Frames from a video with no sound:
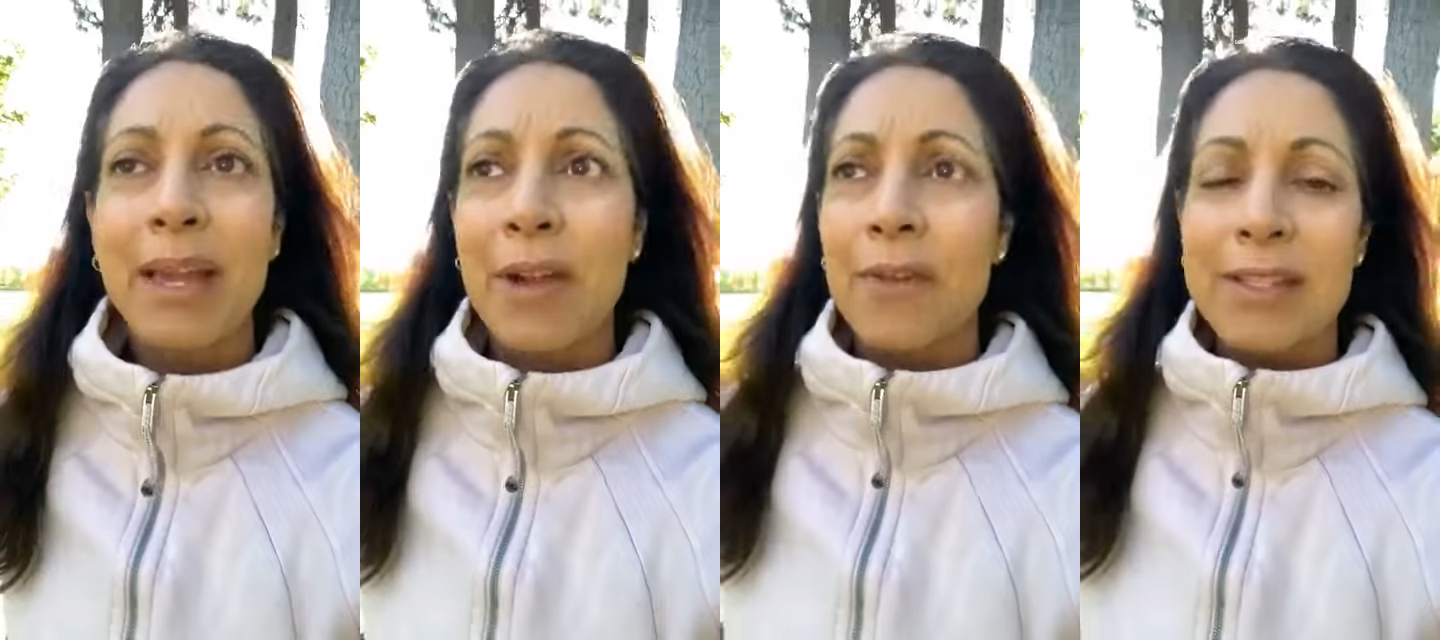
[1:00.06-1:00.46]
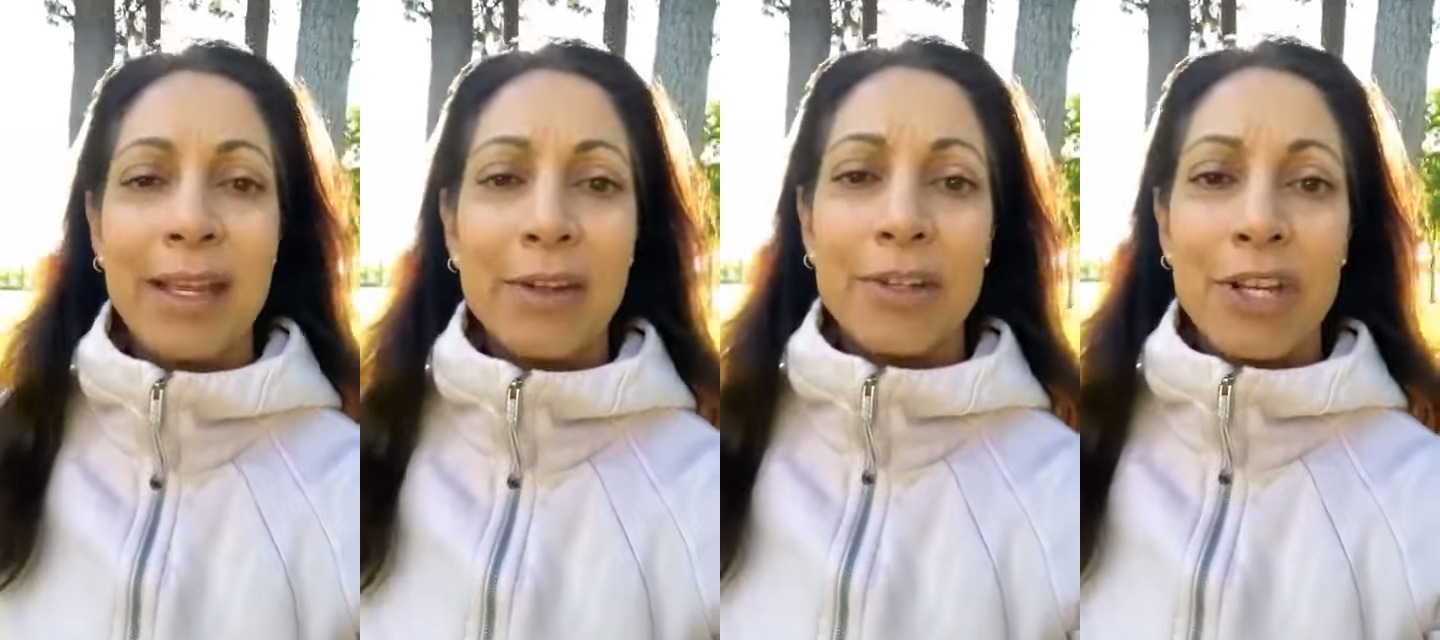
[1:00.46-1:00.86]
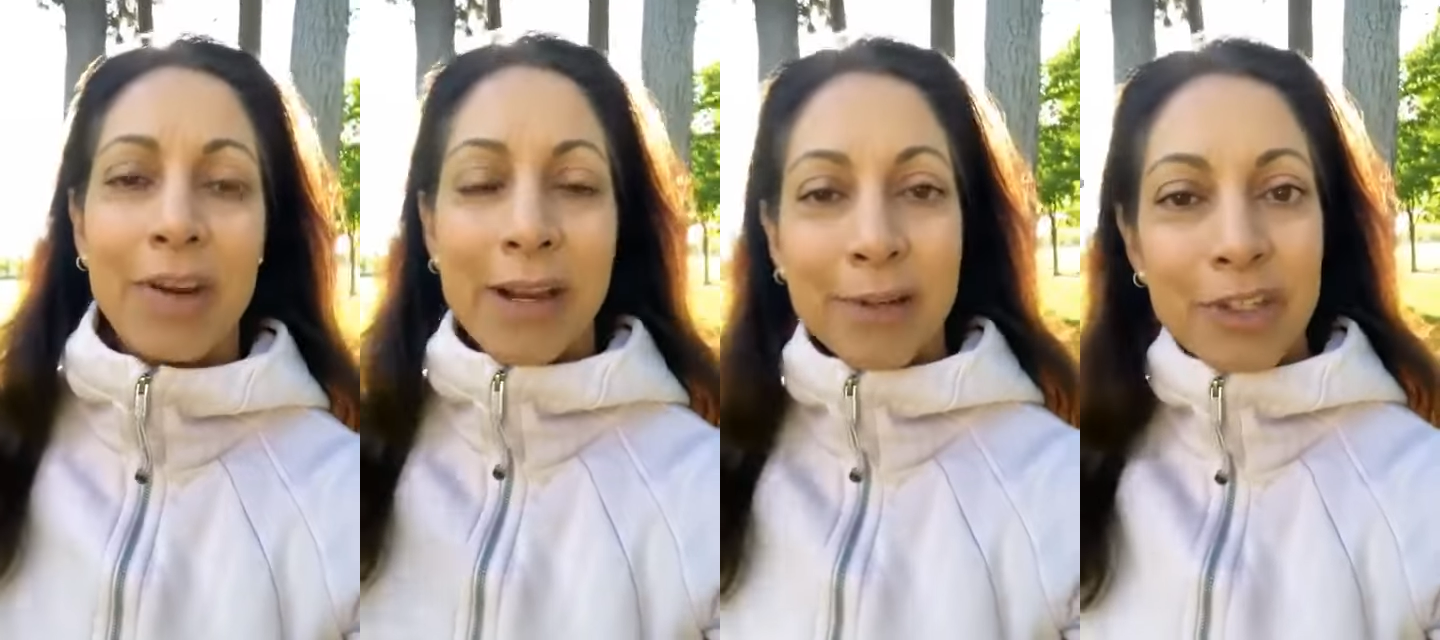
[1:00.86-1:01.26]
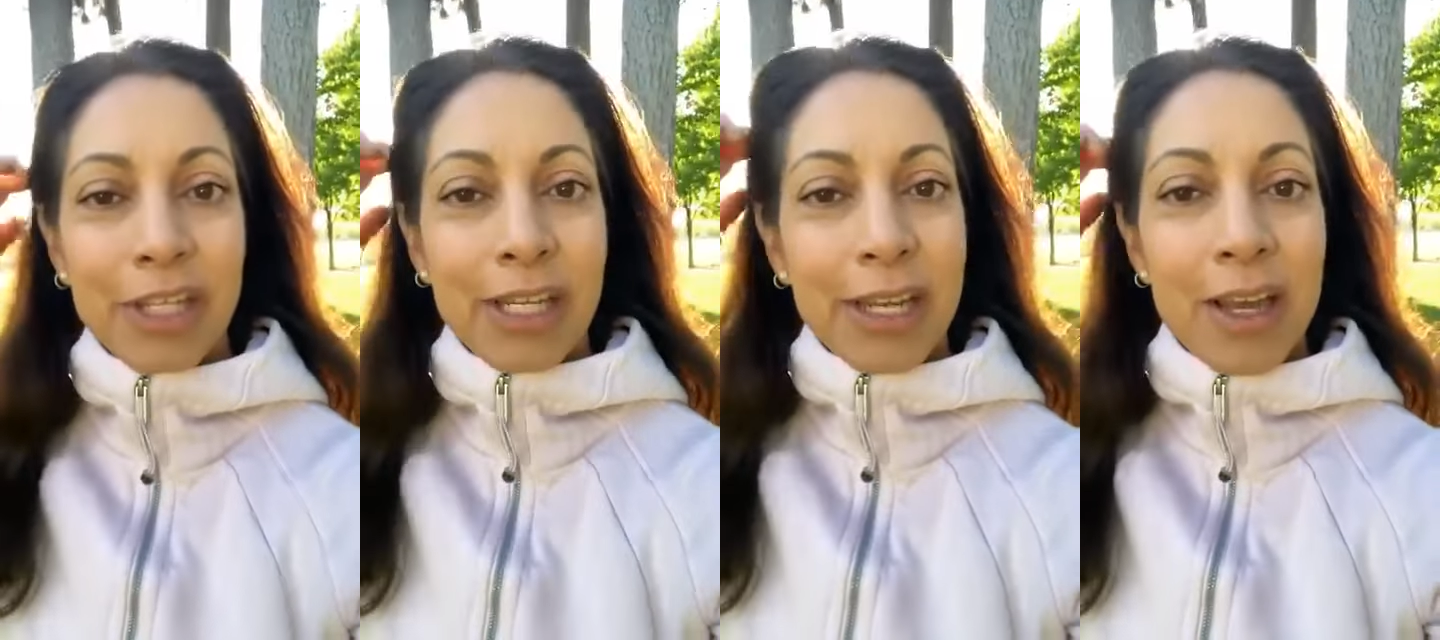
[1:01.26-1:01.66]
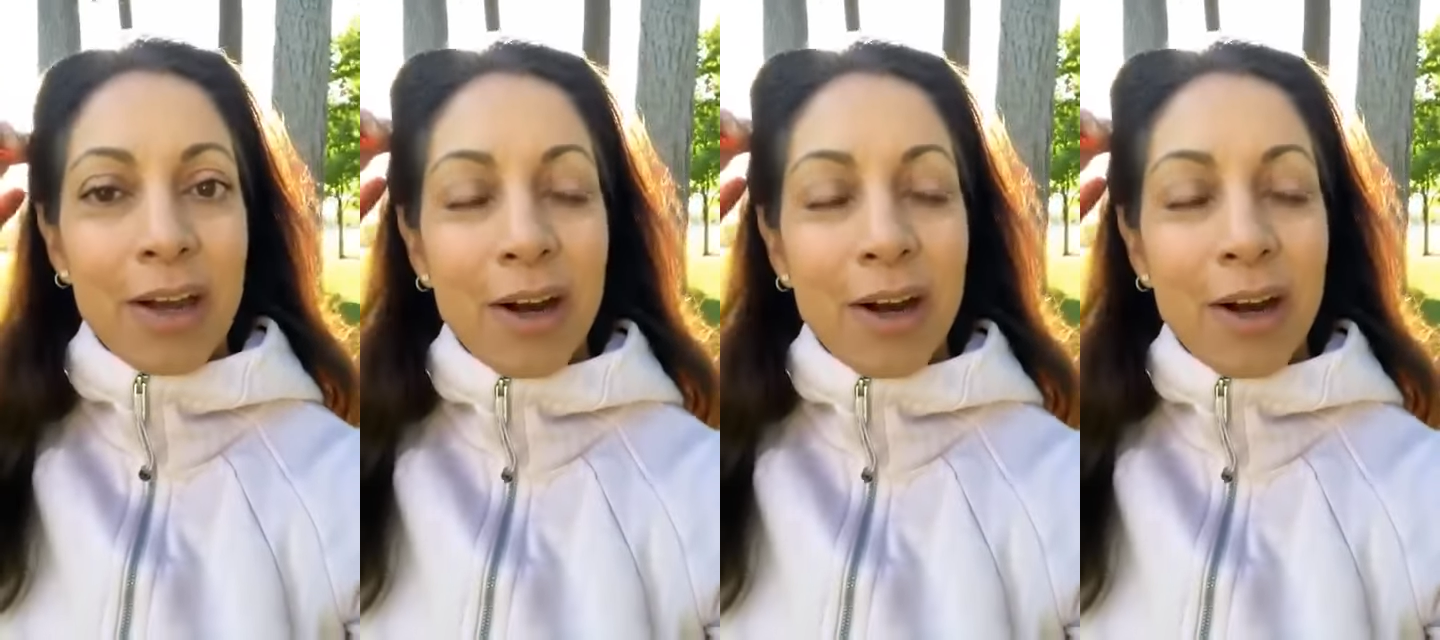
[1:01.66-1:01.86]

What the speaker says: I don't know if I said energy, our energy,